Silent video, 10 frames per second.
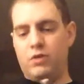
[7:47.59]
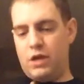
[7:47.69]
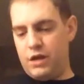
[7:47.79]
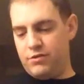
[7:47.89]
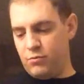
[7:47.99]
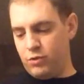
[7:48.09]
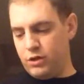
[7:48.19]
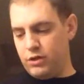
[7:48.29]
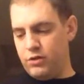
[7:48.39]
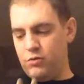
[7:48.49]
Okay, so we're
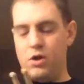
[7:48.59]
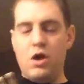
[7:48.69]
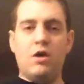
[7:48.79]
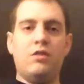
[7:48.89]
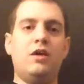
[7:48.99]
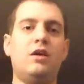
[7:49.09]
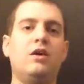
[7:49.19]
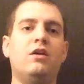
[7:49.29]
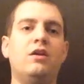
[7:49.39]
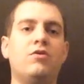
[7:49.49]
going to do the
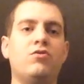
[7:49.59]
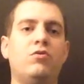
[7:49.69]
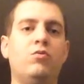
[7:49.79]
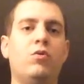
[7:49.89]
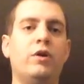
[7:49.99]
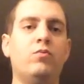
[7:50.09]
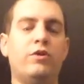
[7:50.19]
initial one,